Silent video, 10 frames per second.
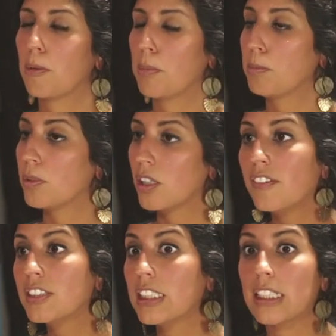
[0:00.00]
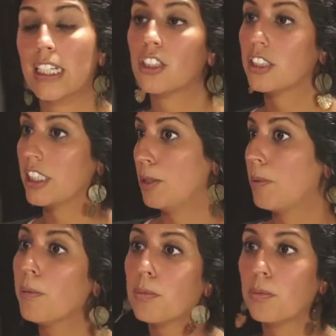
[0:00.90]
people loved it, and I couldn't keep
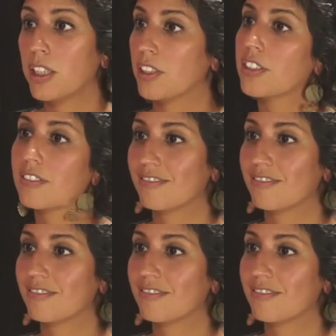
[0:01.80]
up with